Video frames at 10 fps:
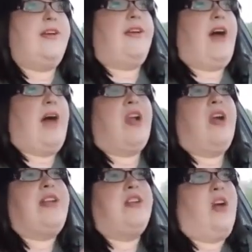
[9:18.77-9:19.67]
I'm not
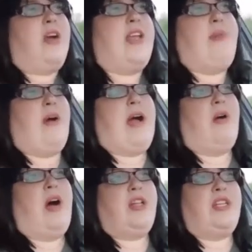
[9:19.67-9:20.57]
on here talking about
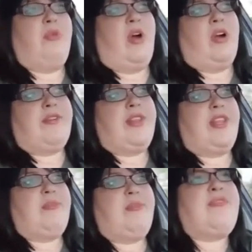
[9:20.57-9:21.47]
how ugly you are and
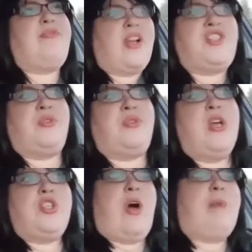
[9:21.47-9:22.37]
everything because I fucked you.
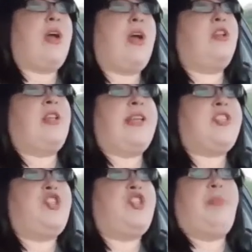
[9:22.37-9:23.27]
So I'm not gonna look like a
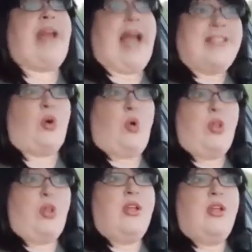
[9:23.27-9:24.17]
stupid asshole
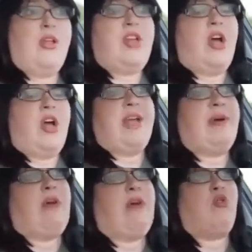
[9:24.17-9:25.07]
talking
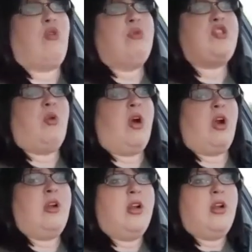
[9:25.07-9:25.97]
about how gross you
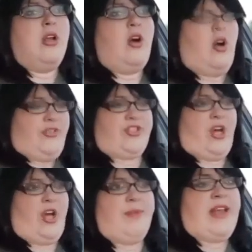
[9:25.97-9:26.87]
are all the
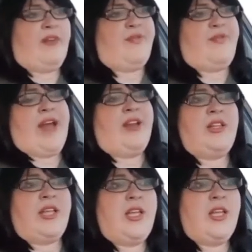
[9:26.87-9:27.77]
time and how fat and
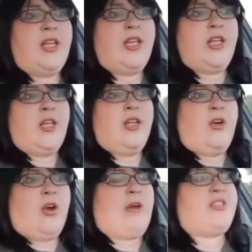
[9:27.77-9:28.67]
ugly
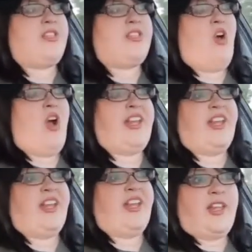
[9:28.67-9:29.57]
or how scrawny and
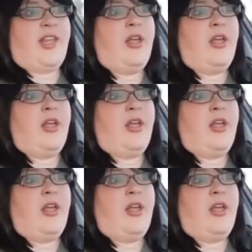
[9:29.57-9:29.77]
ugly